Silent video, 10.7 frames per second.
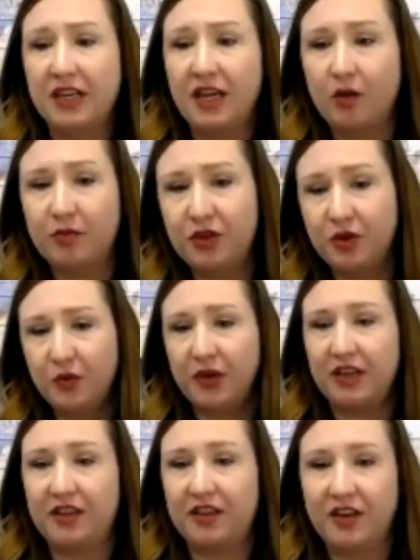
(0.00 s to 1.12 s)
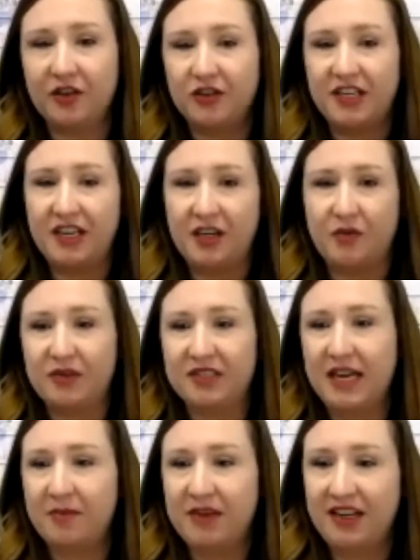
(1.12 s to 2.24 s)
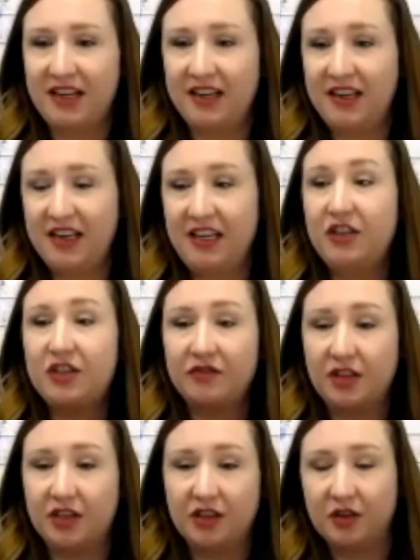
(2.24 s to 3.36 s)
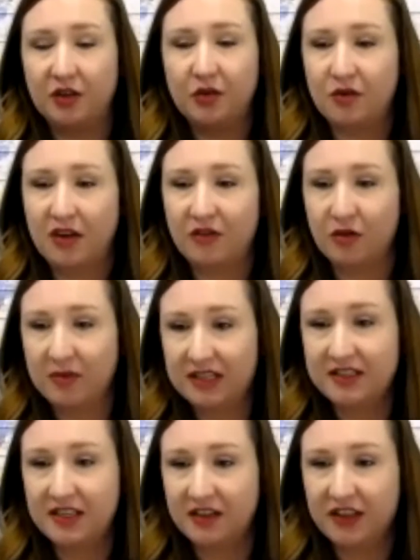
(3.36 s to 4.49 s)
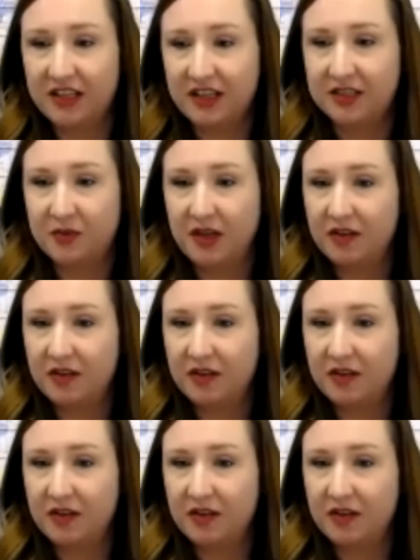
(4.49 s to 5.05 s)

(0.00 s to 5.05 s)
helped you with understanding what was happening in each of the local governments and everything as well.